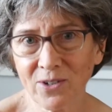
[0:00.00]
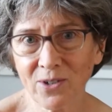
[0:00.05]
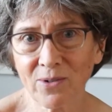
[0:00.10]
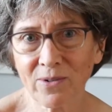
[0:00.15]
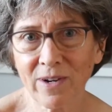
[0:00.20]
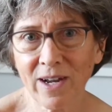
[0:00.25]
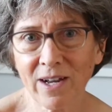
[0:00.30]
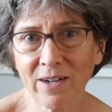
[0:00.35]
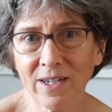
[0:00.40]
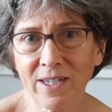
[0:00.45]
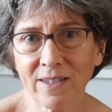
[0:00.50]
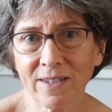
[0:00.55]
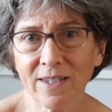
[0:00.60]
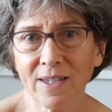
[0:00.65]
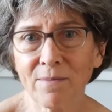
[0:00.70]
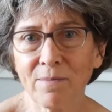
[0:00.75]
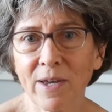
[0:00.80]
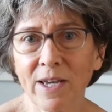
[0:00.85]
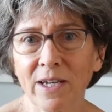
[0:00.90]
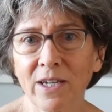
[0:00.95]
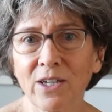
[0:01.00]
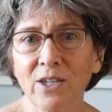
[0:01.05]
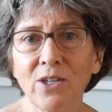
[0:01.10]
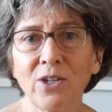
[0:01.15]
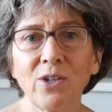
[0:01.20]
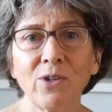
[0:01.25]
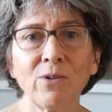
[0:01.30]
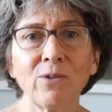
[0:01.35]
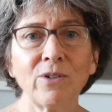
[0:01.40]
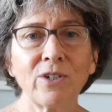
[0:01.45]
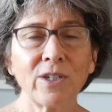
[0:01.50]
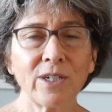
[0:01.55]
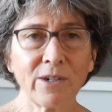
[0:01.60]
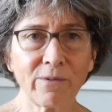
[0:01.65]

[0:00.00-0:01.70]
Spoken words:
surroundings can make a huge